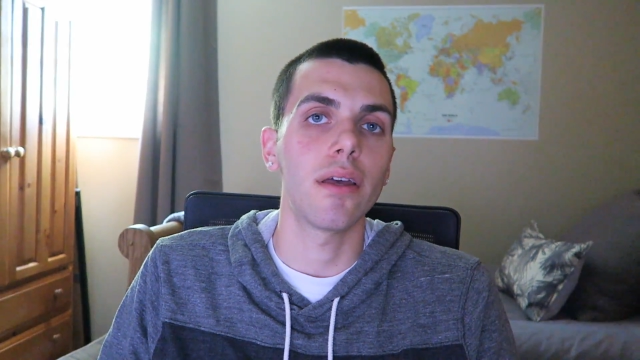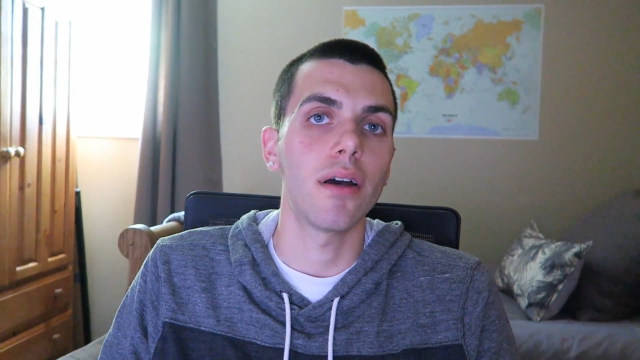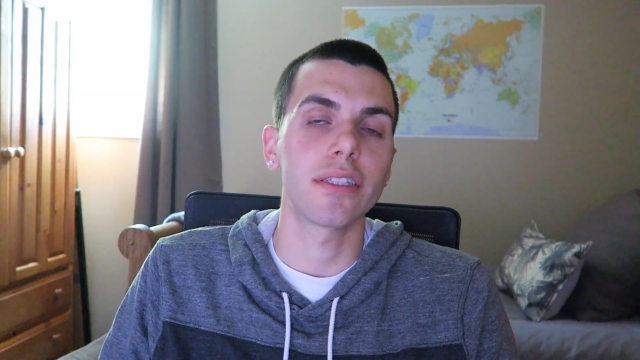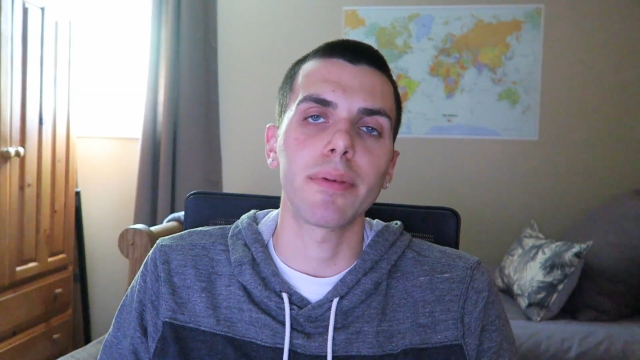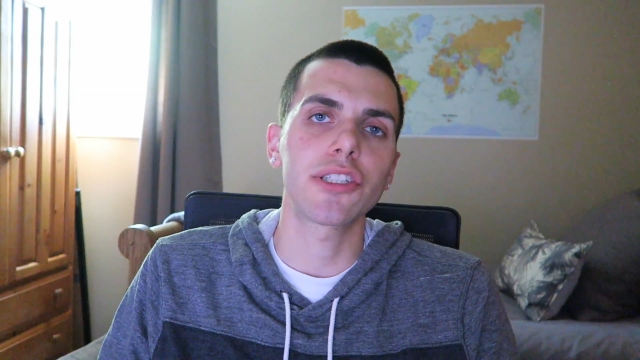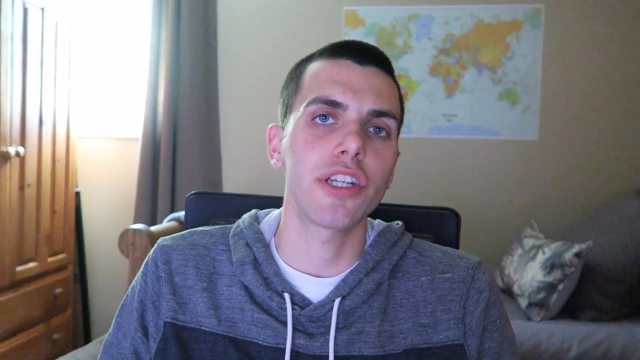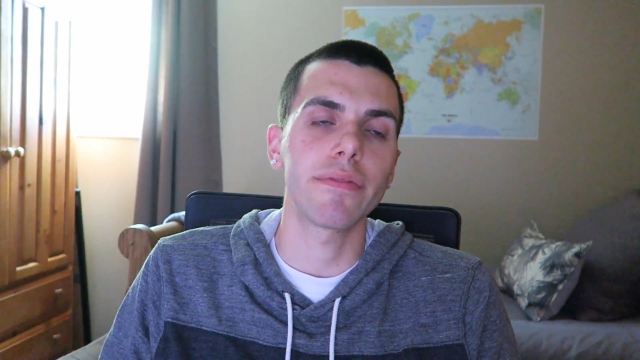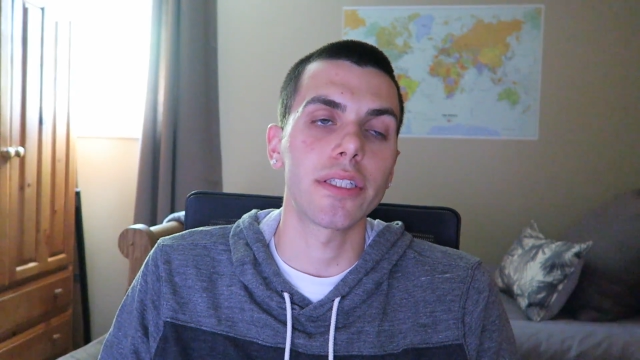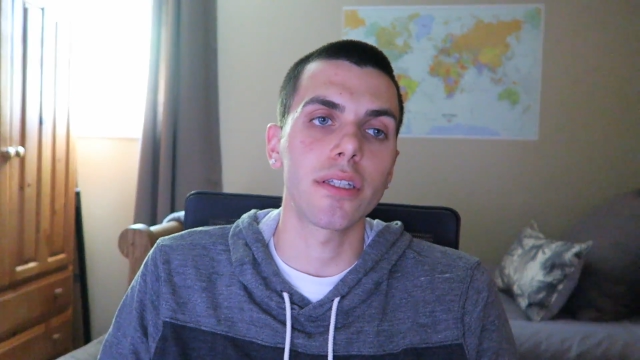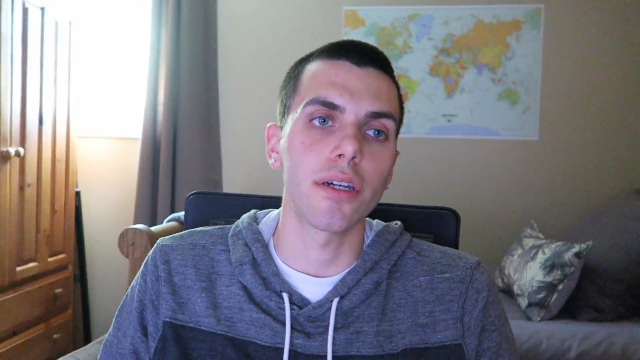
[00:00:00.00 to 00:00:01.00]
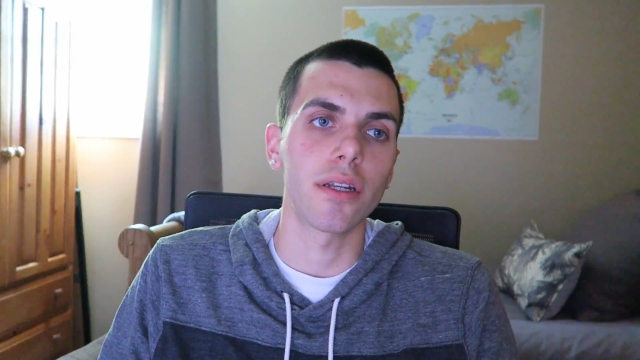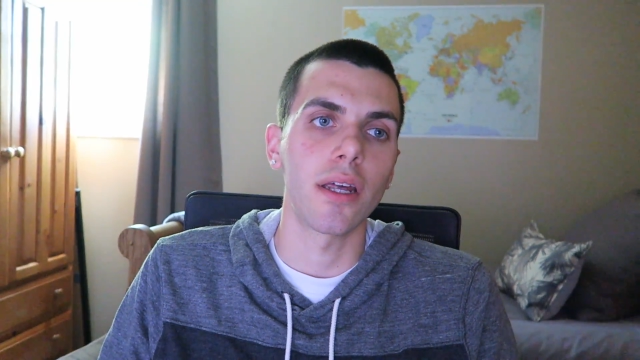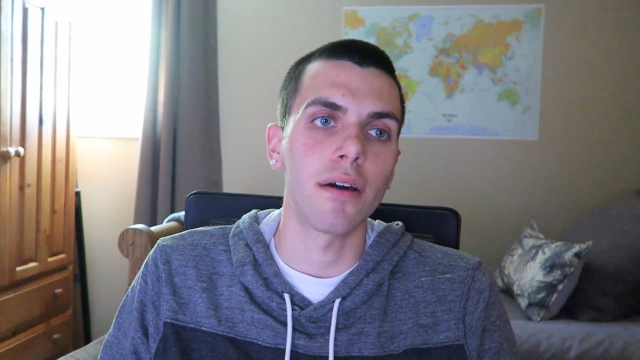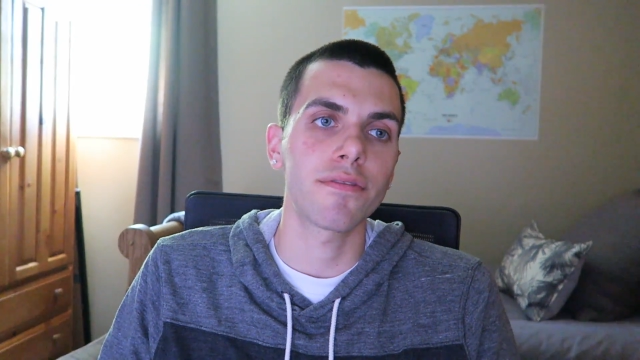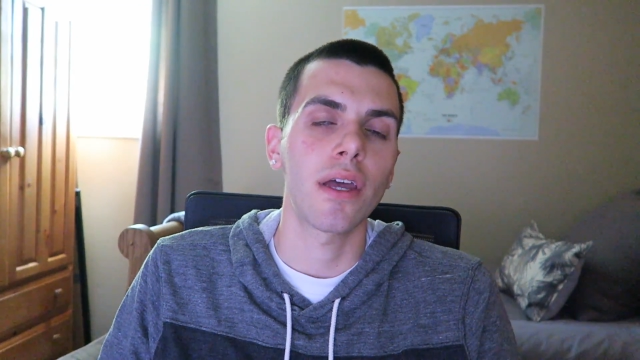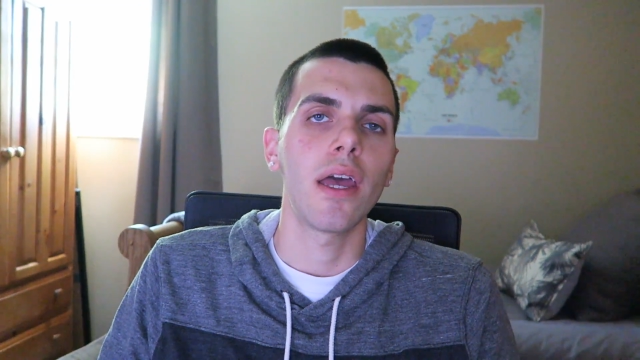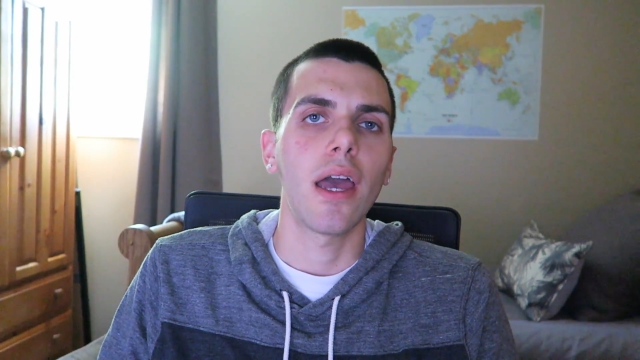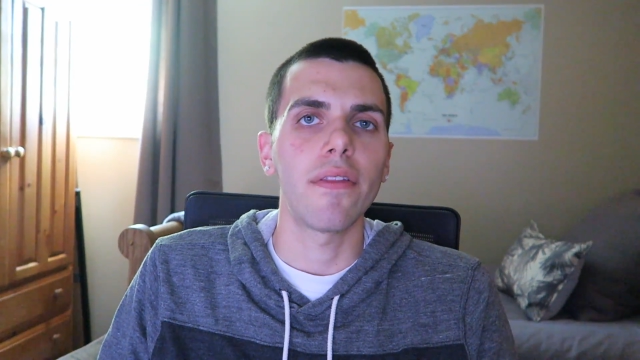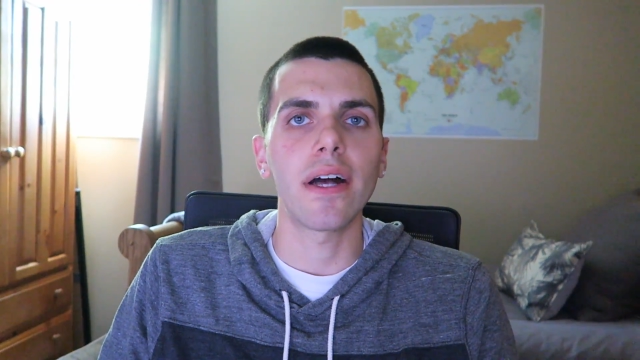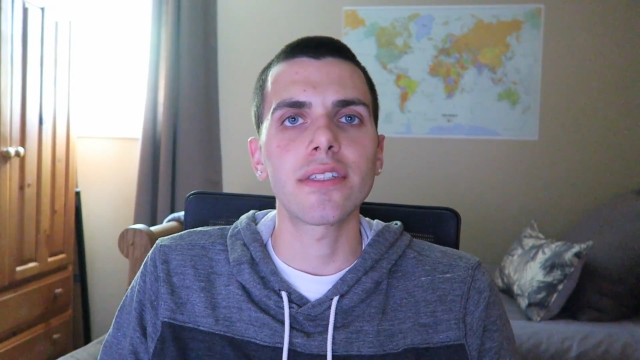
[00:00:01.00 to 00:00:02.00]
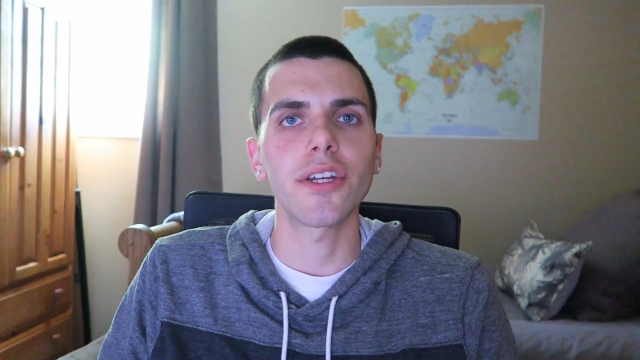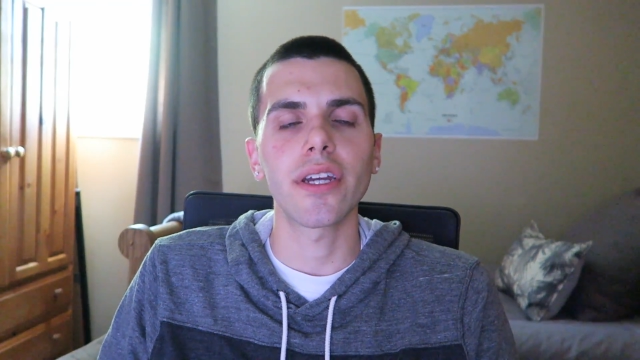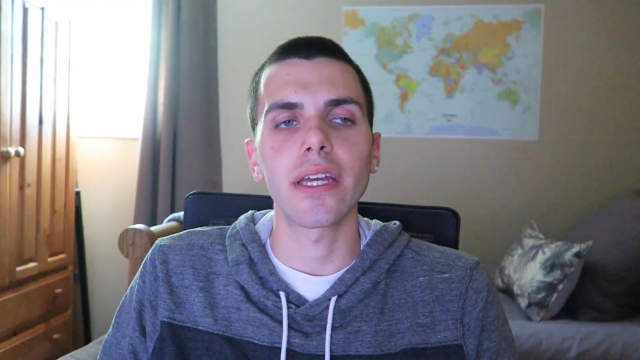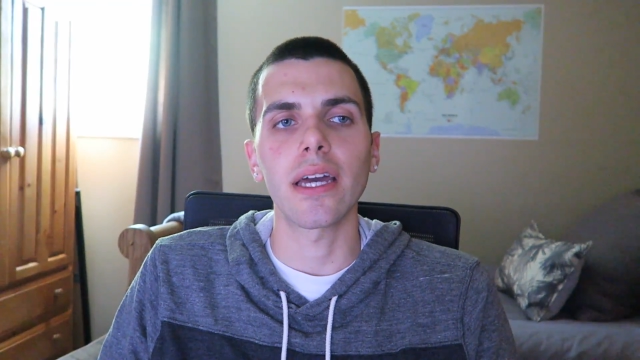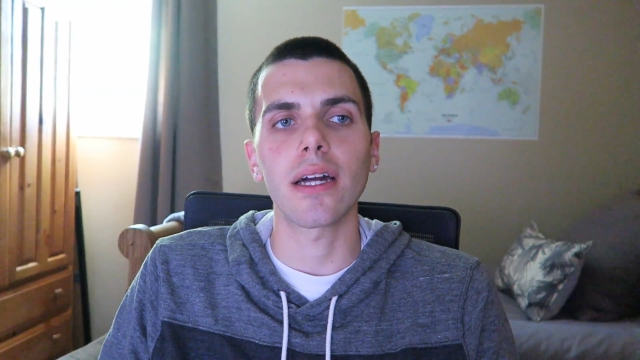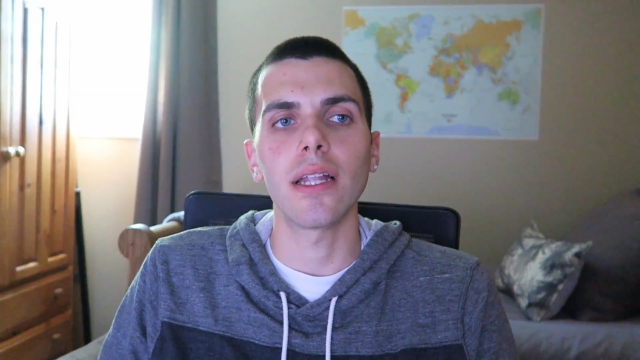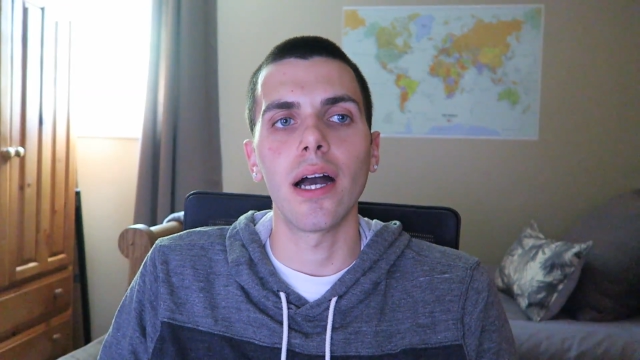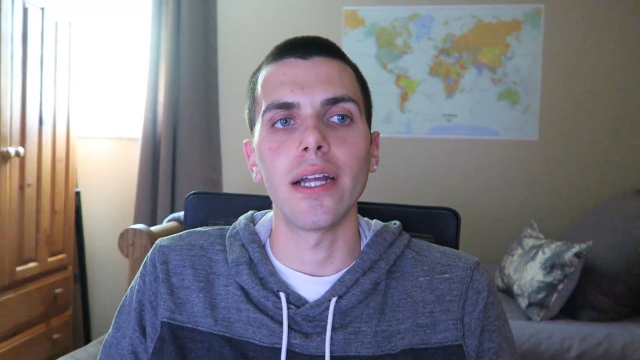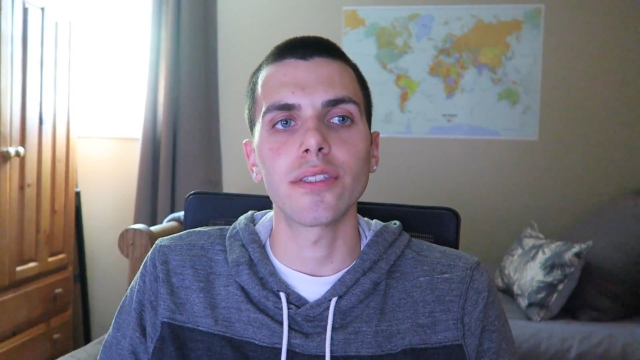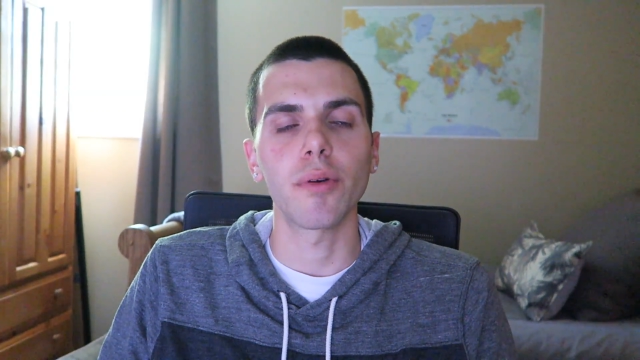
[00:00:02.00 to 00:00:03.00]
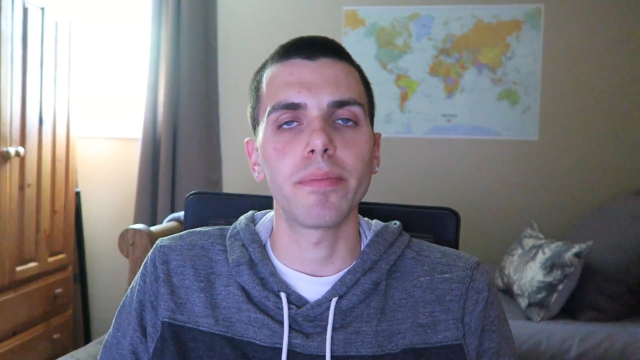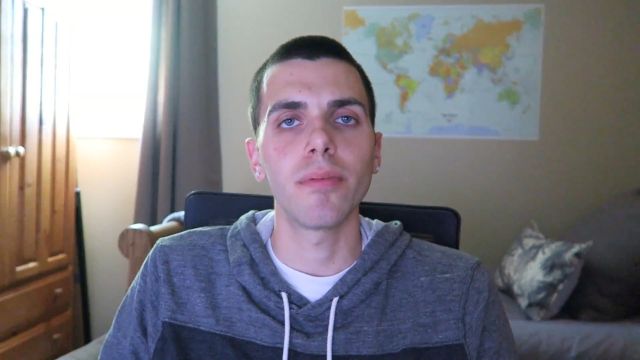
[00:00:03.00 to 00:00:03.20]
especially if it's good enough, and that's how you're gonna get clients.